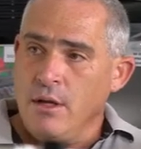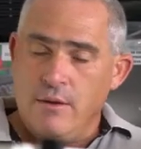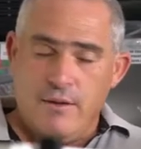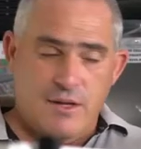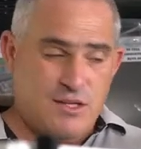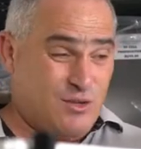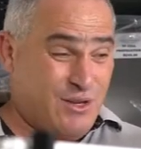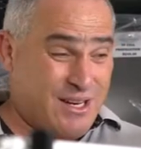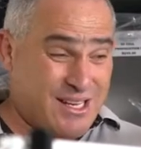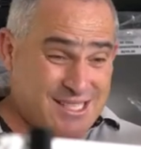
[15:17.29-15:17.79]

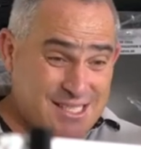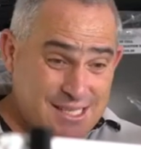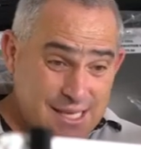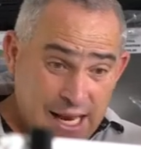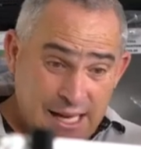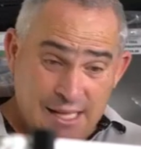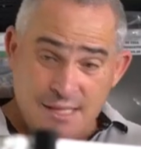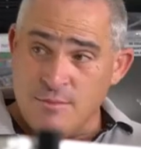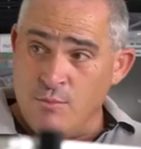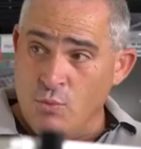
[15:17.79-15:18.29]
There's not a
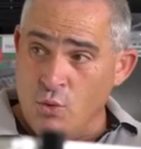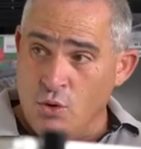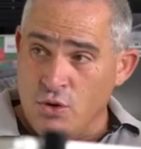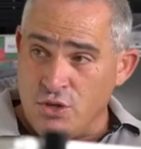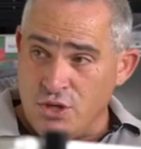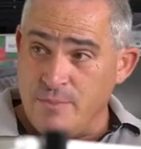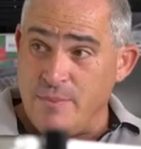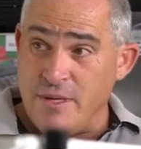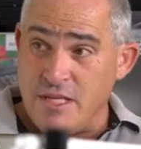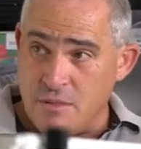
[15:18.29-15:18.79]
cent more
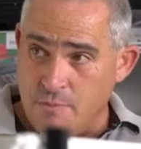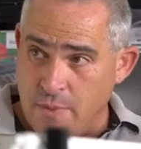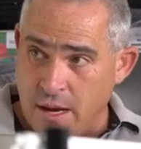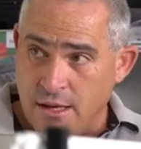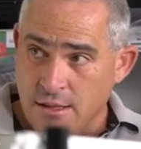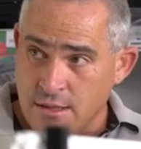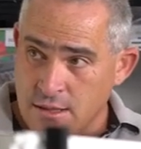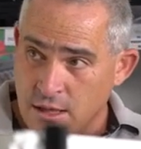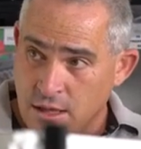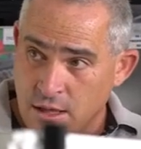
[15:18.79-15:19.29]
to be
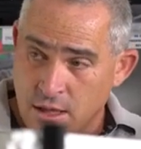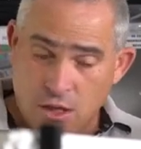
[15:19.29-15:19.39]
spent.